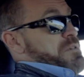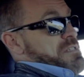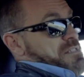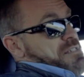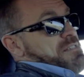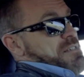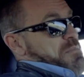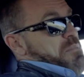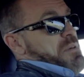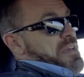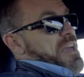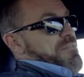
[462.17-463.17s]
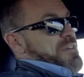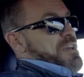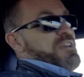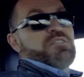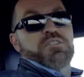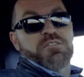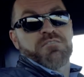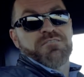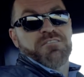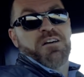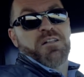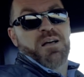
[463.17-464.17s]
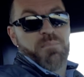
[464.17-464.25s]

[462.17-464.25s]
reason is I'm a big aviation nut.